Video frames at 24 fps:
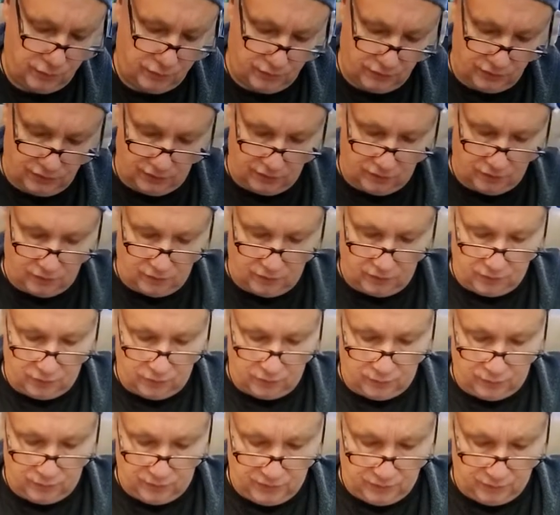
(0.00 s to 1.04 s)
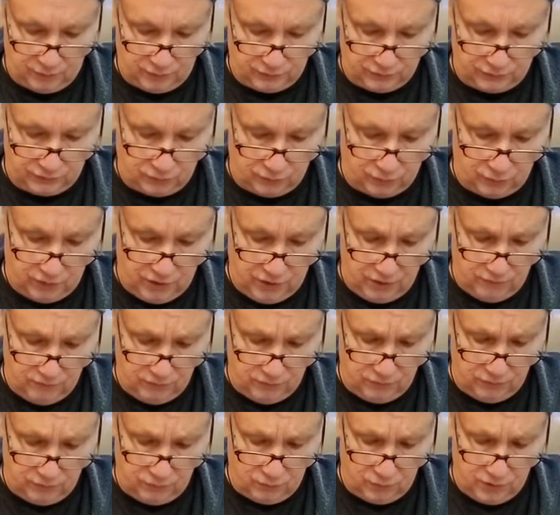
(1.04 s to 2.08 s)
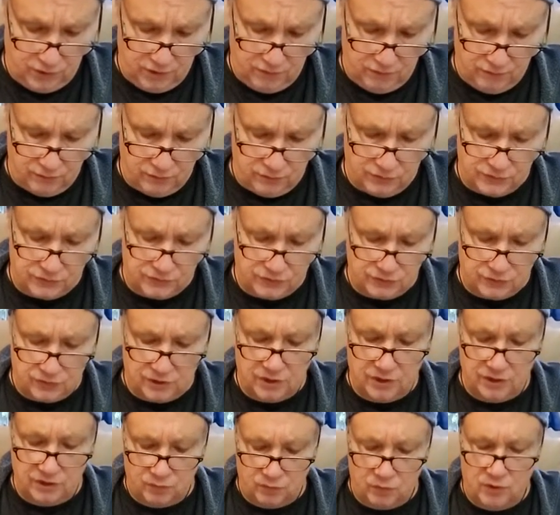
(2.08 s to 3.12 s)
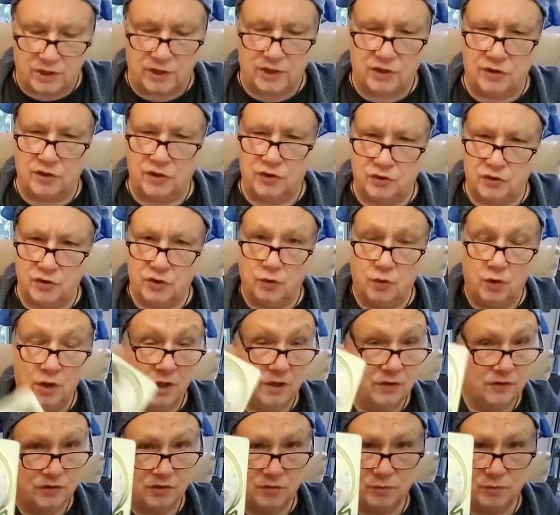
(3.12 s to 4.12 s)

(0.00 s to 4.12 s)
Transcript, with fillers: putting it on other people. So whatever it is you're getting ready to do, it